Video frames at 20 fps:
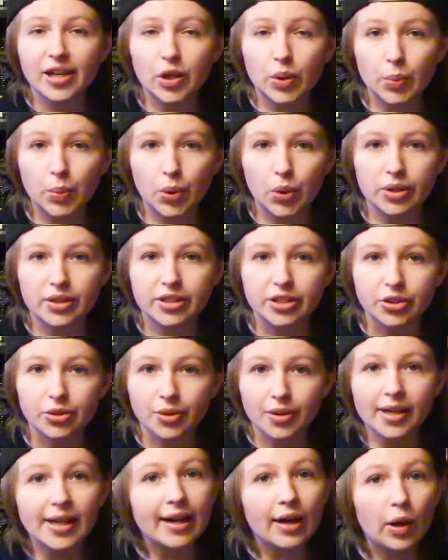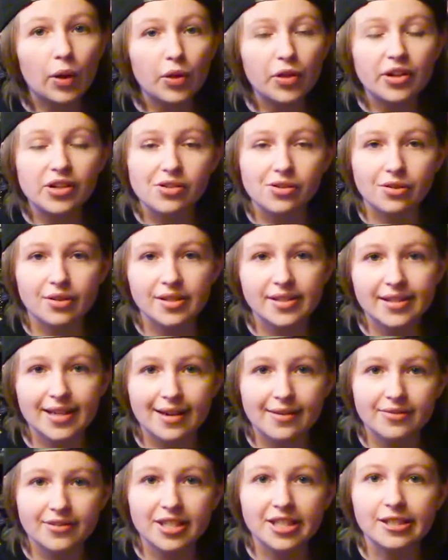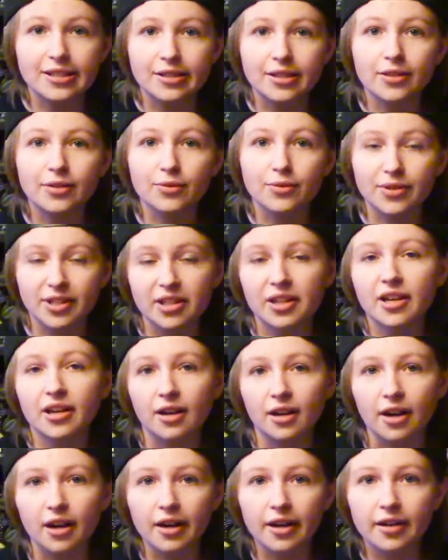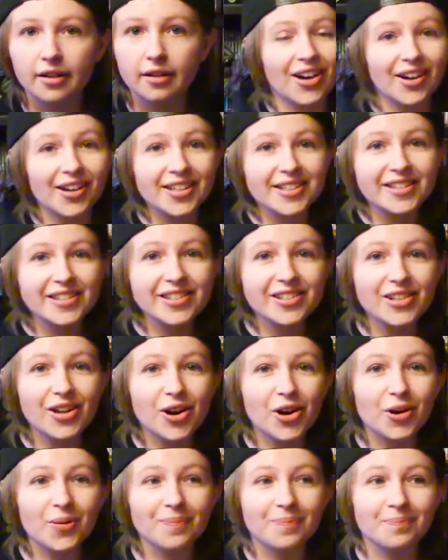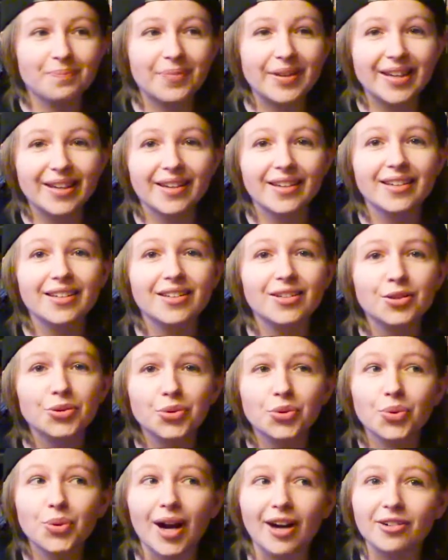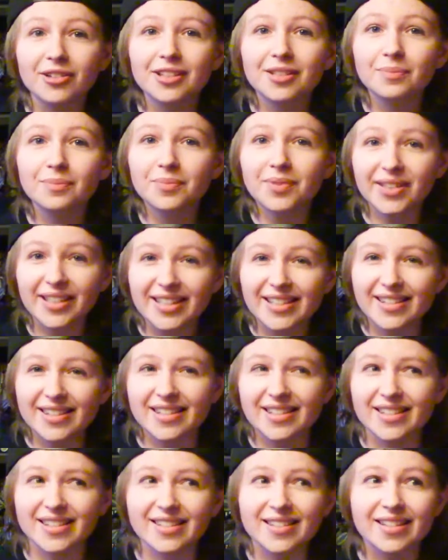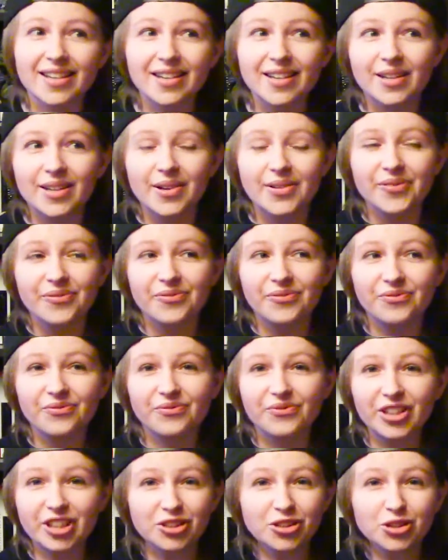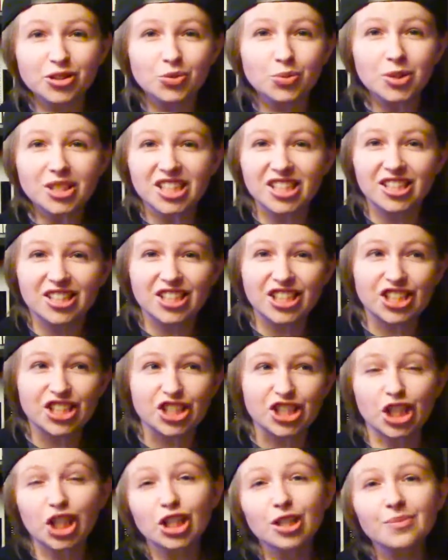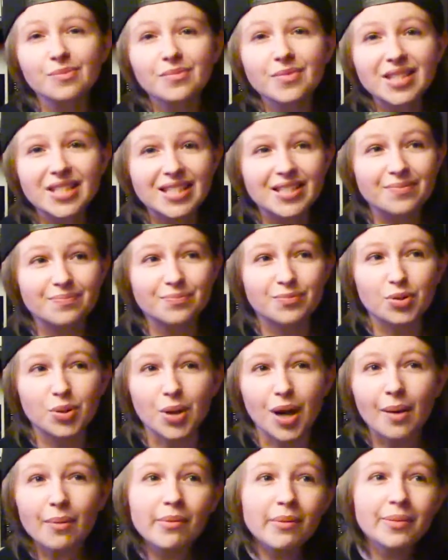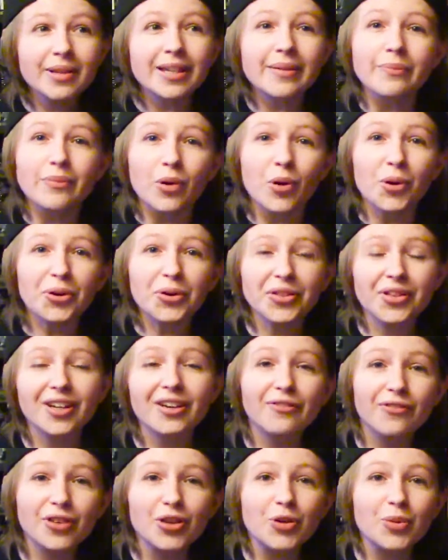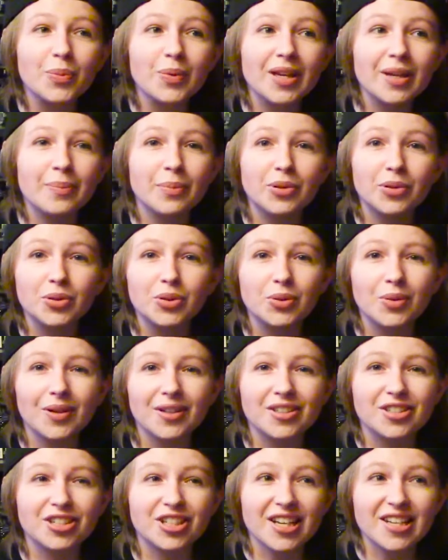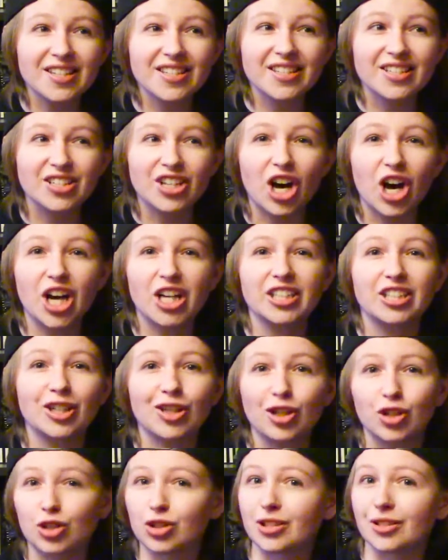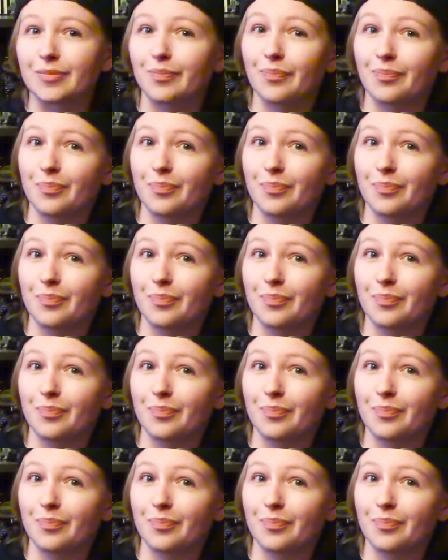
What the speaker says: how important your health and your safety really are. Cons are big, crowded places filled with germs and probably more than a few people who are just not good